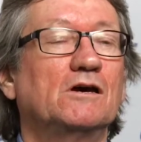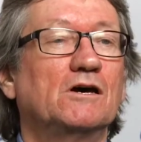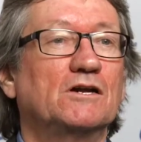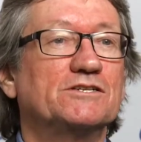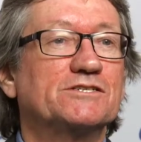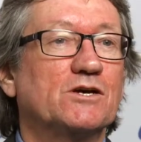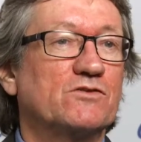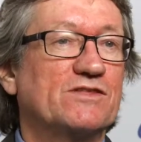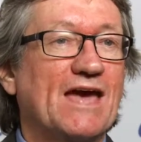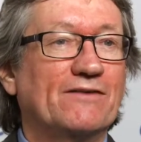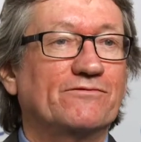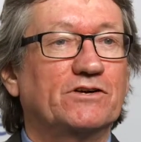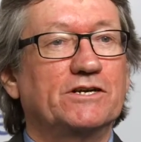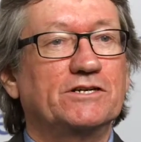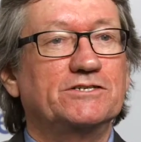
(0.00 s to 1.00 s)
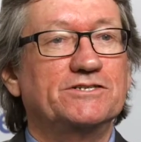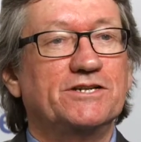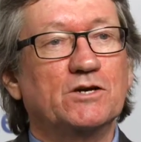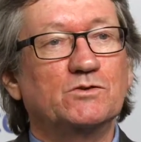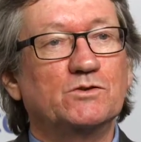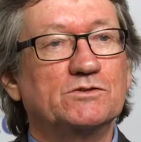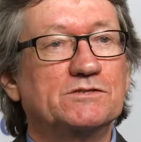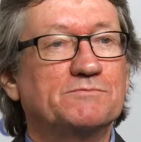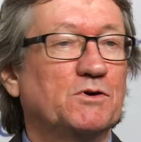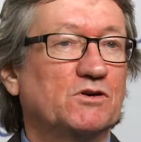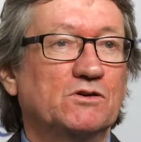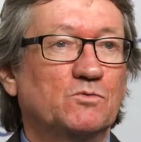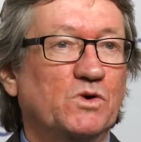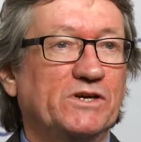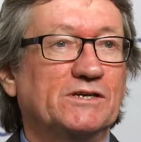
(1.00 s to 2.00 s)
And so the average dose
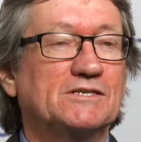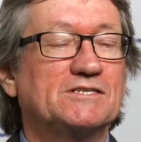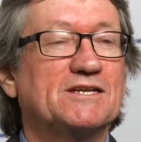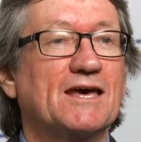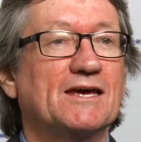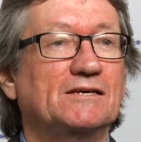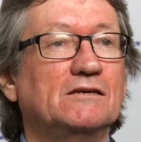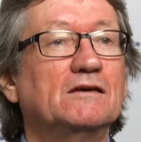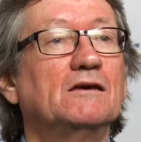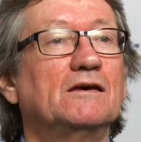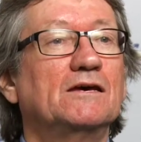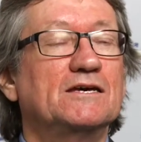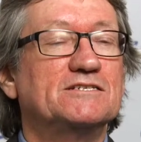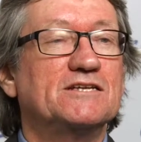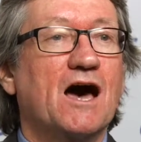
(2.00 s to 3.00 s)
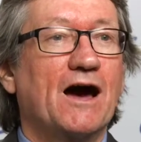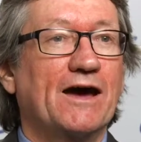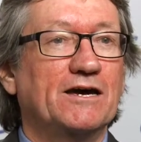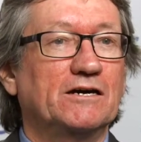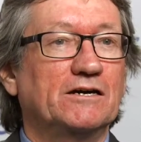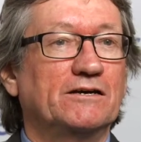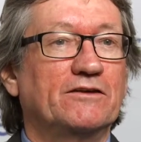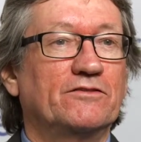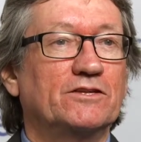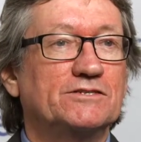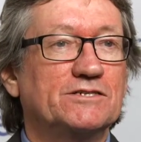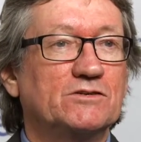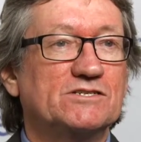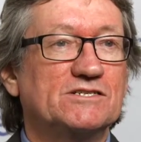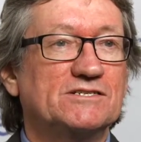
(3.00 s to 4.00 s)
per week, say, is higher in the
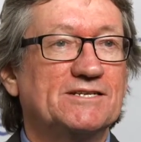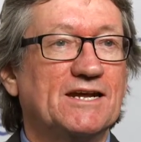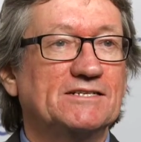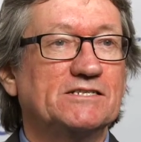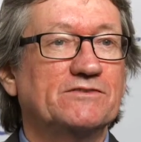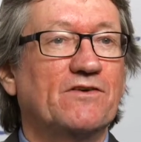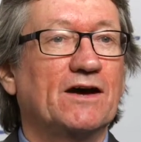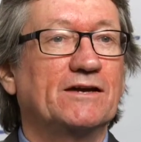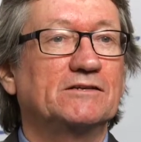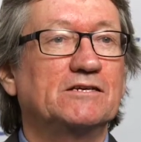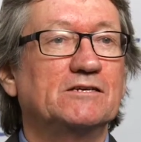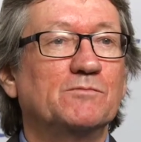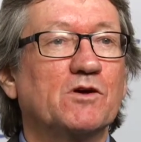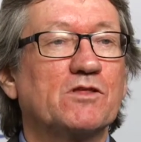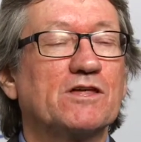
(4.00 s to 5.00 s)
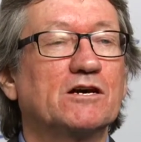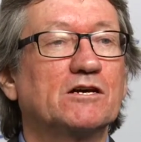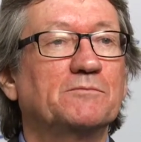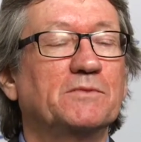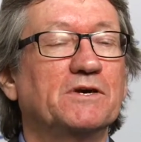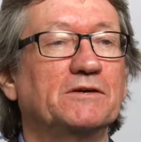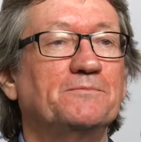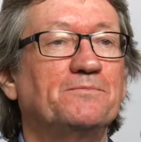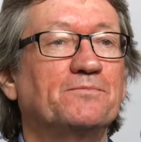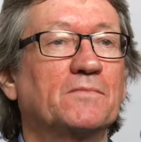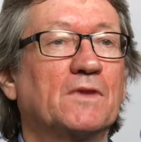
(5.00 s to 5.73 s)
dose intensified chemotherapy.